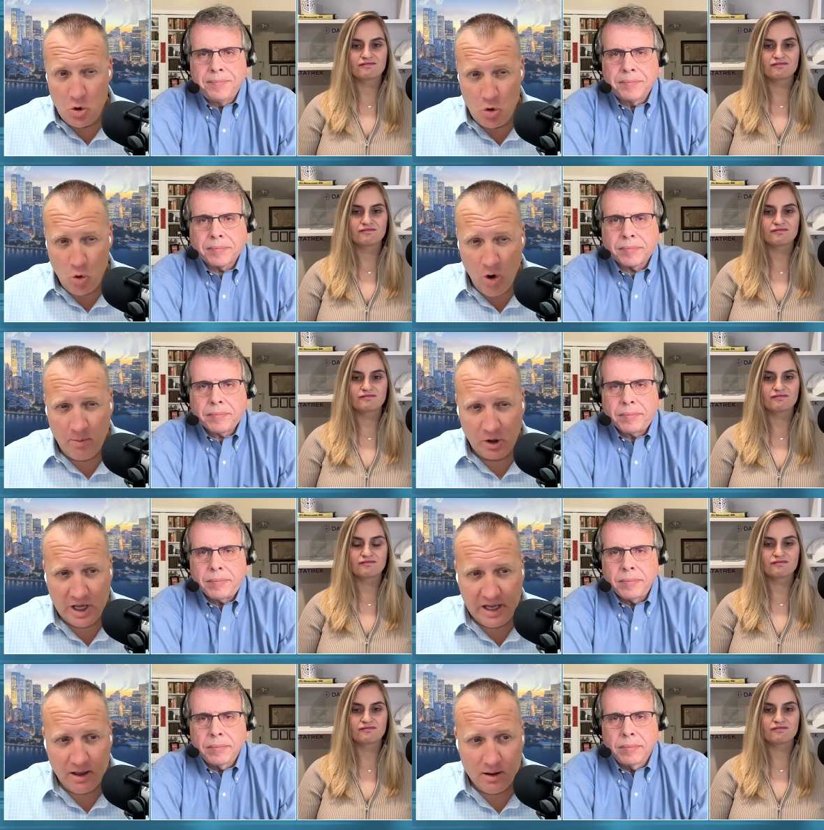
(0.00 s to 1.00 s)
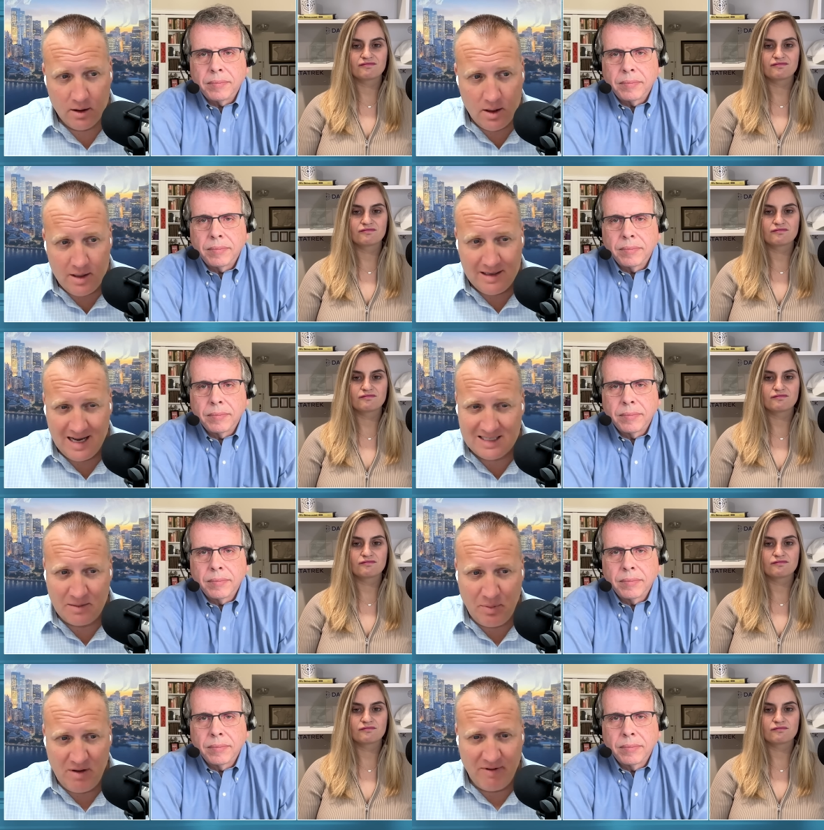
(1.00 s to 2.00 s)
Speaker 1: Normally, the
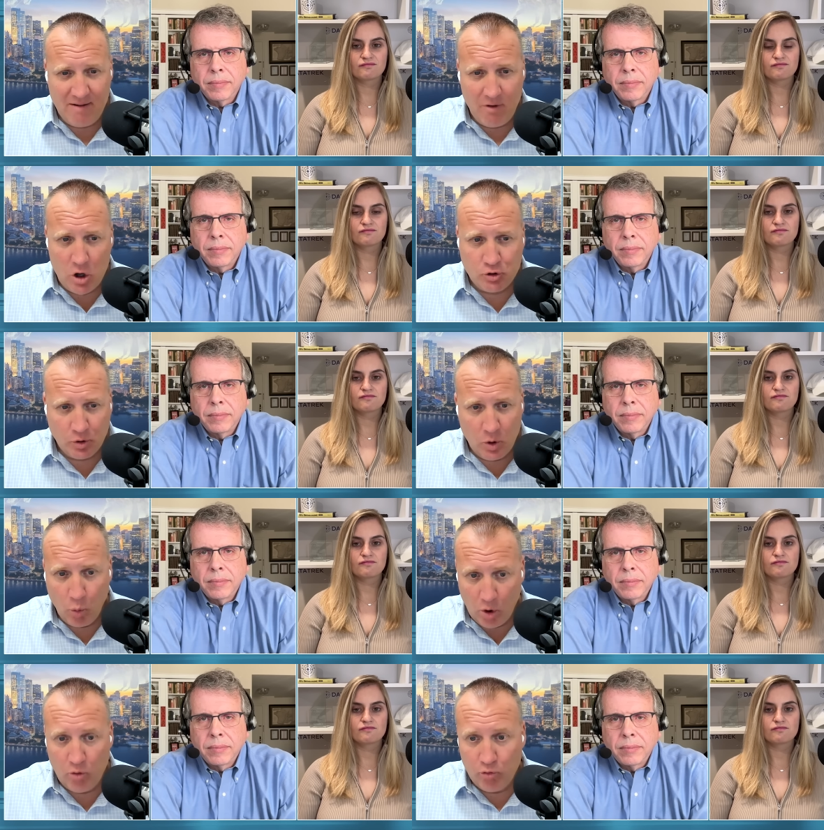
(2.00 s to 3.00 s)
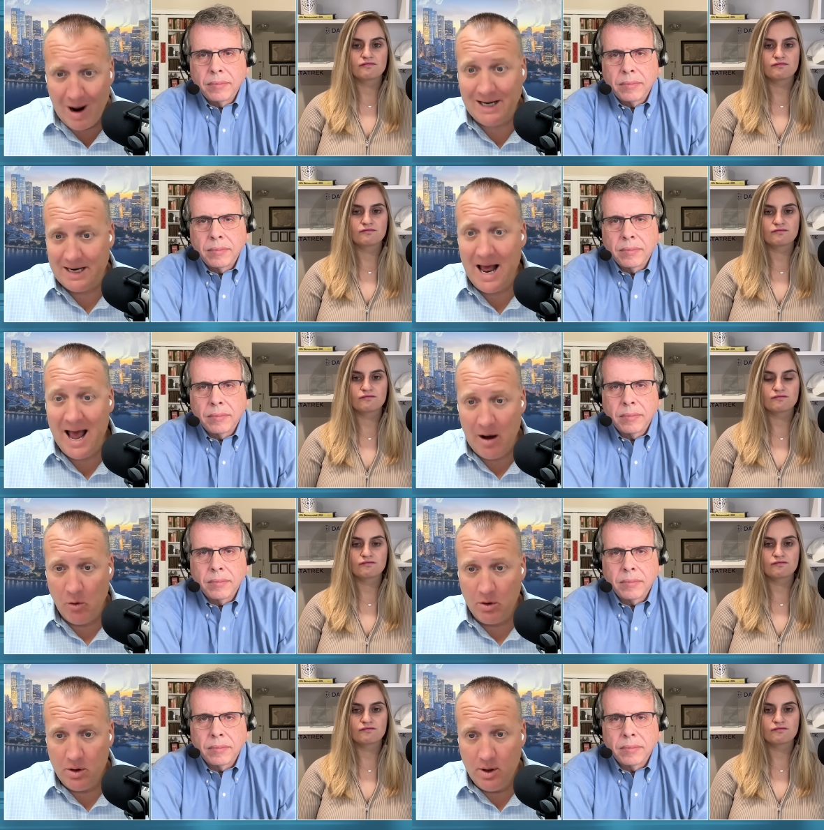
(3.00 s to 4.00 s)
S&P 500 would right
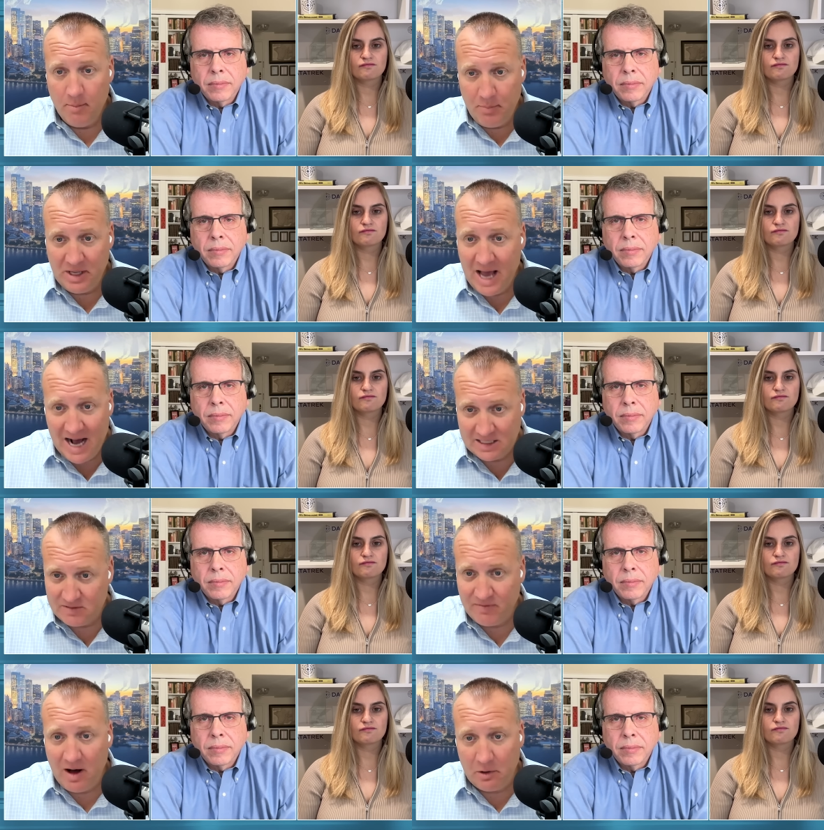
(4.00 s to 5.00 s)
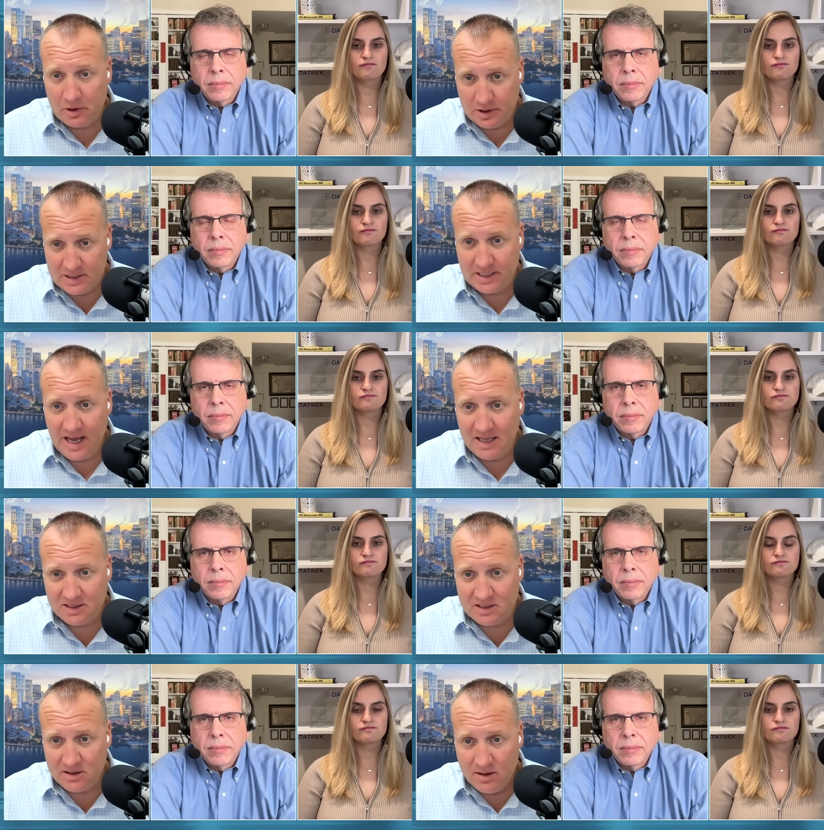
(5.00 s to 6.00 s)
now be as volatile as it
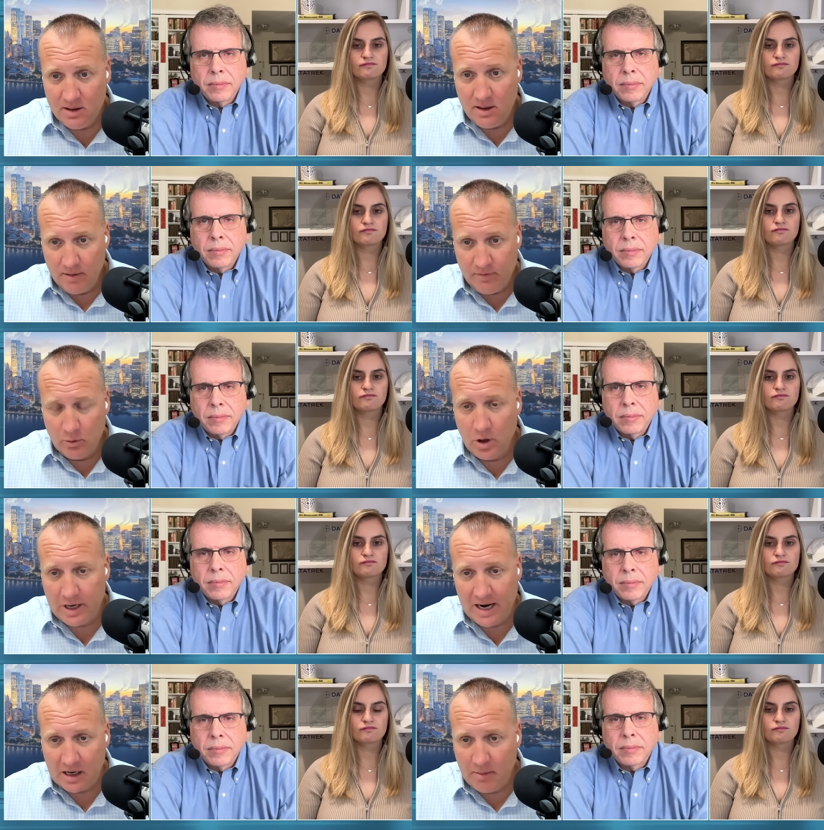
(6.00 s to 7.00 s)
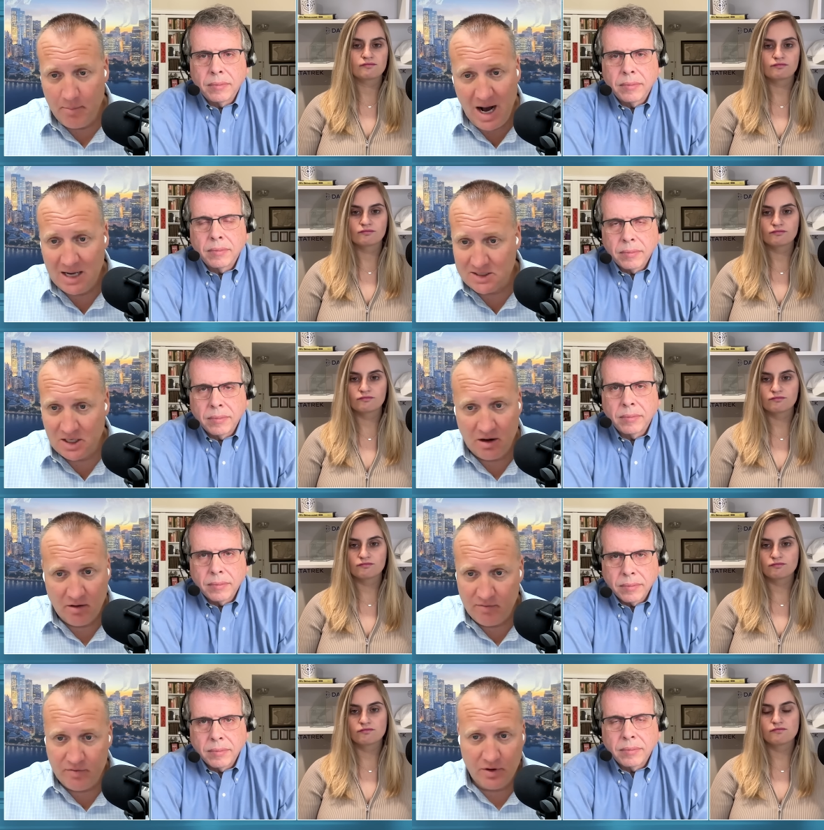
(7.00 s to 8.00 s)
gets. If you look at a composite
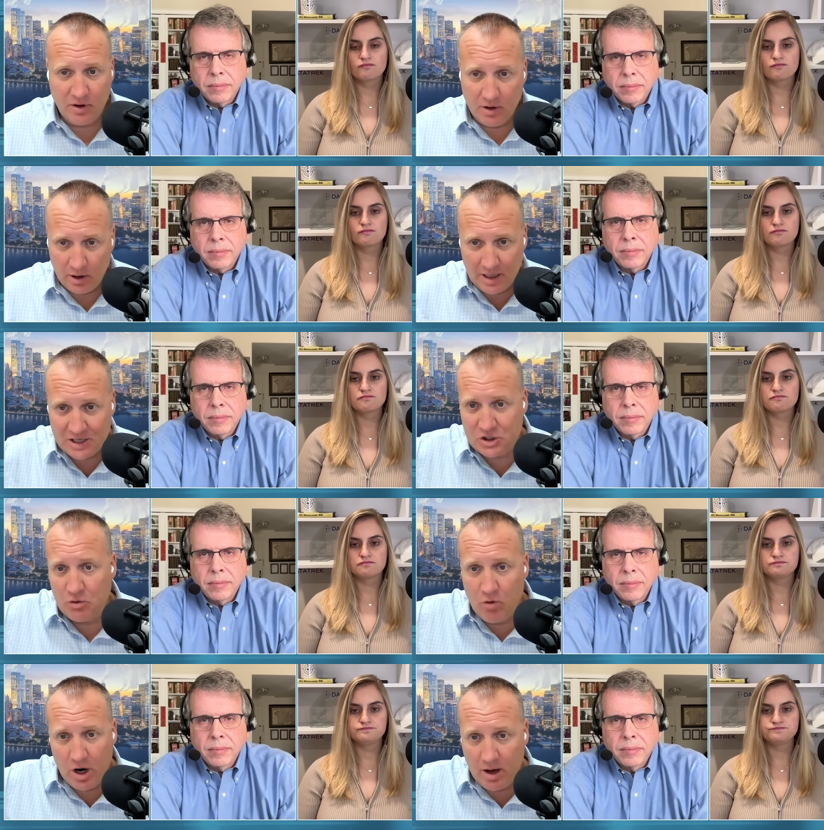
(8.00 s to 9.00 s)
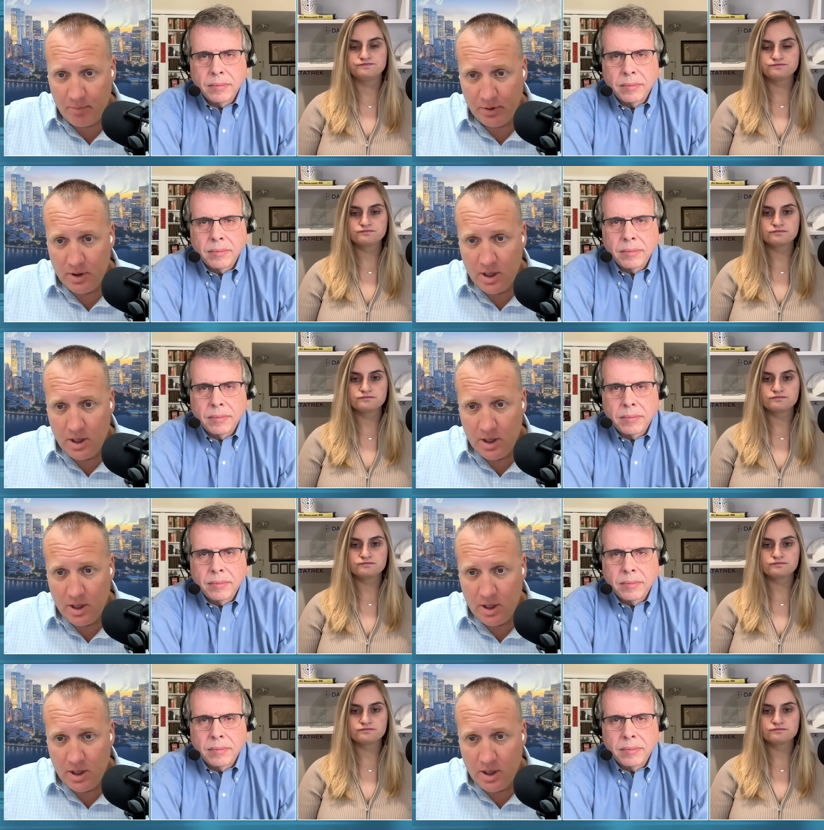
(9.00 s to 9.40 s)
of the election run up,